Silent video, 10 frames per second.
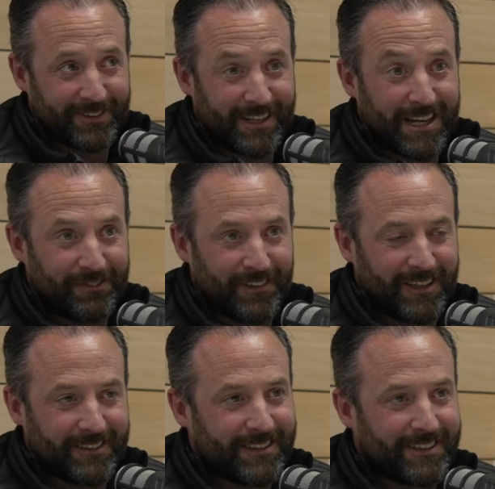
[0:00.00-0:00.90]

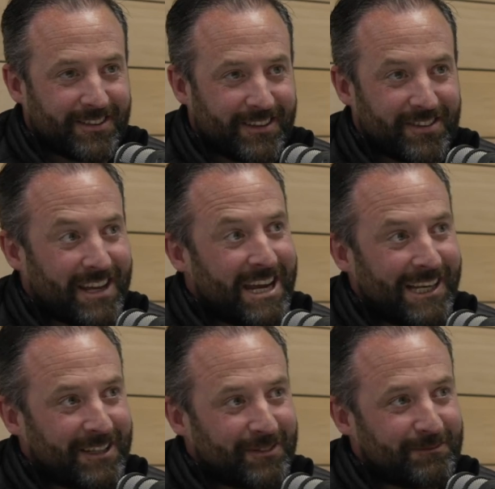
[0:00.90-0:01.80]
Thankfully, it's
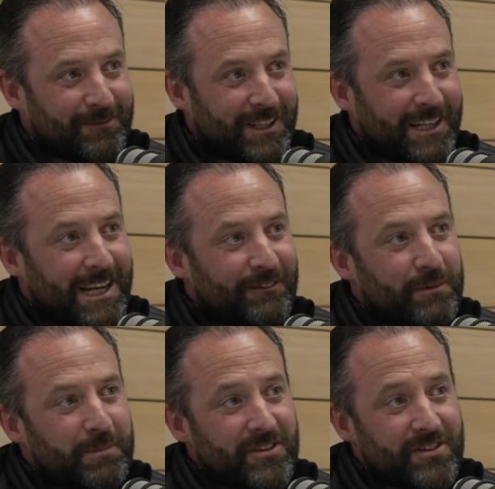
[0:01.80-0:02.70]
scaling to the
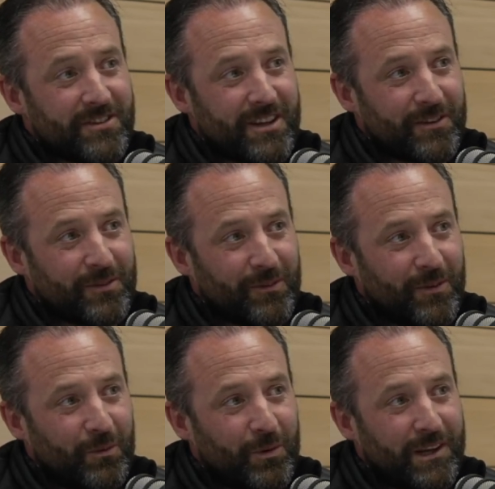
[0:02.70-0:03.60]
level of business that
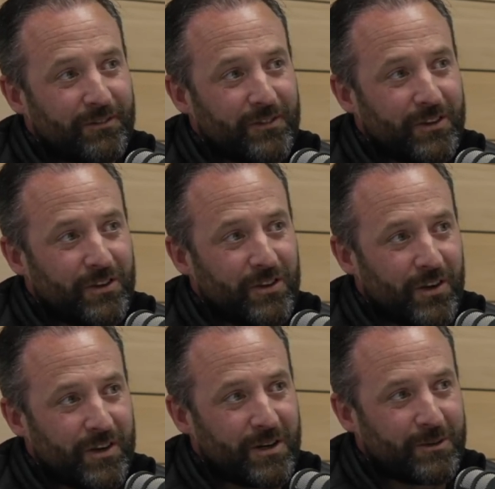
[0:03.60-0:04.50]
we have
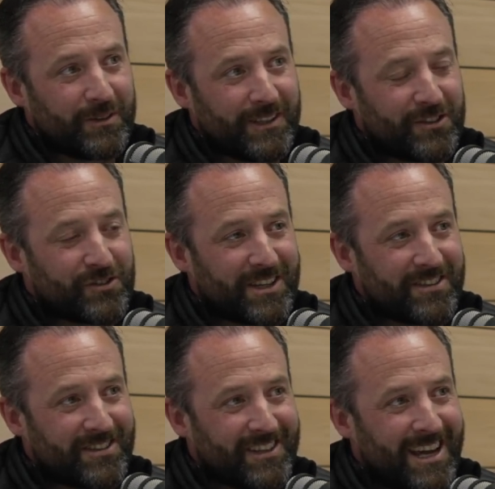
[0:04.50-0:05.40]
done now. It's trying
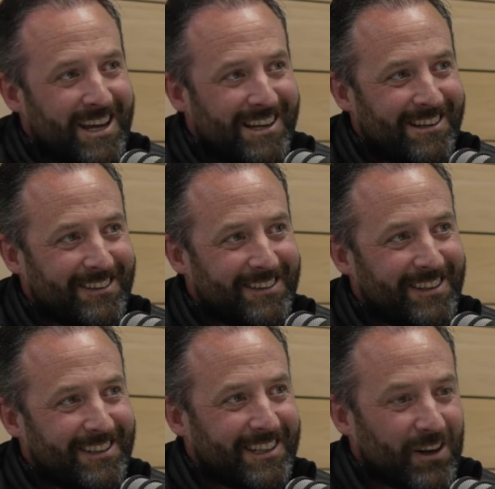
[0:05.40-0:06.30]
to scale.
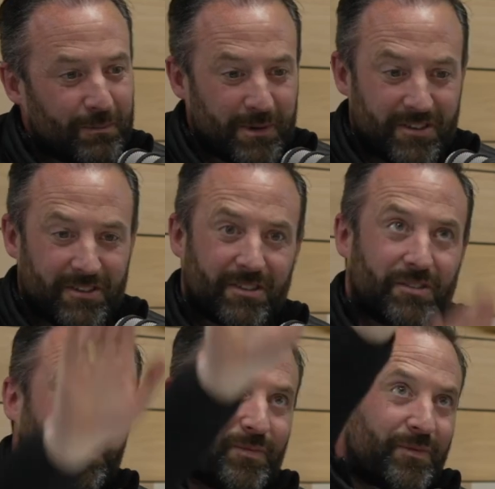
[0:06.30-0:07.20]
Yeah. Like our business
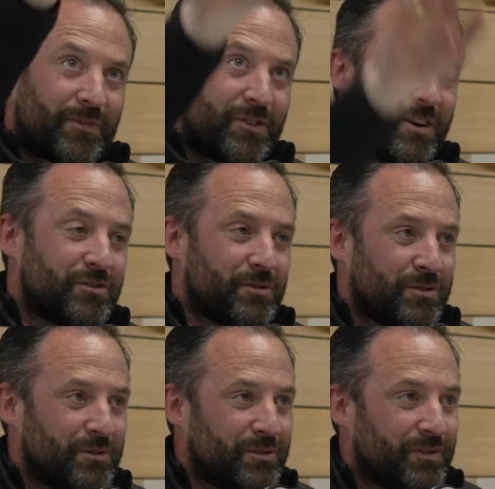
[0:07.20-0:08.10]
has shot through
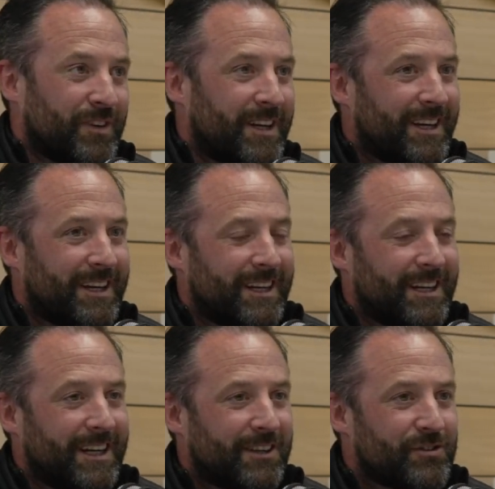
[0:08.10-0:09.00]
the roof.
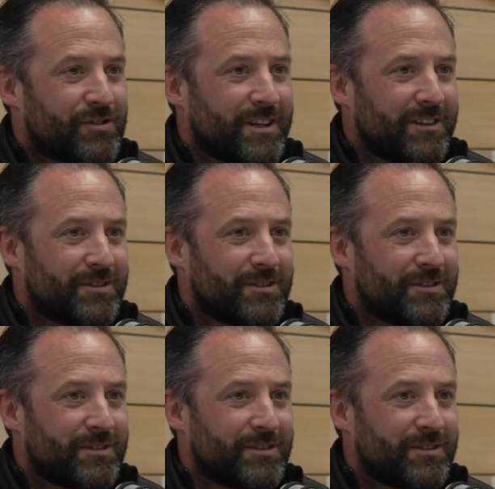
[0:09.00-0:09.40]
It's trying